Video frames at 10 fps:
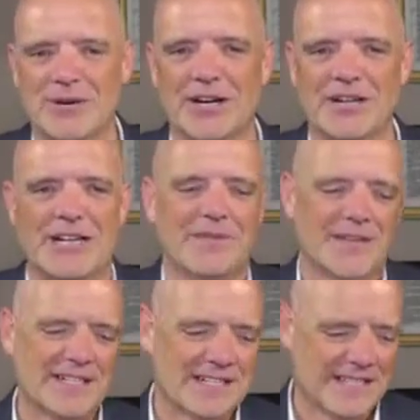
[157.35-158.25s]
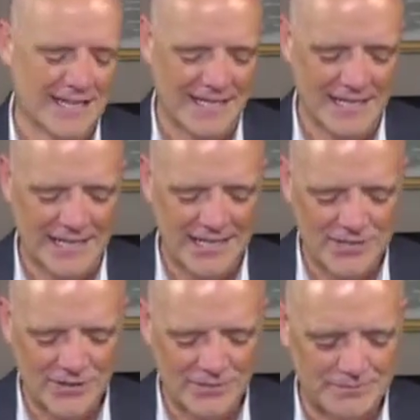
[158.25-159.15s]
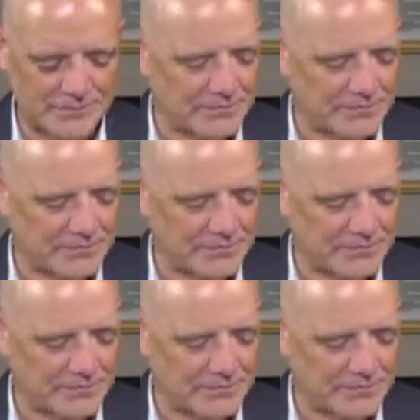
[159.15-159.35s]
Well, let's uh, get into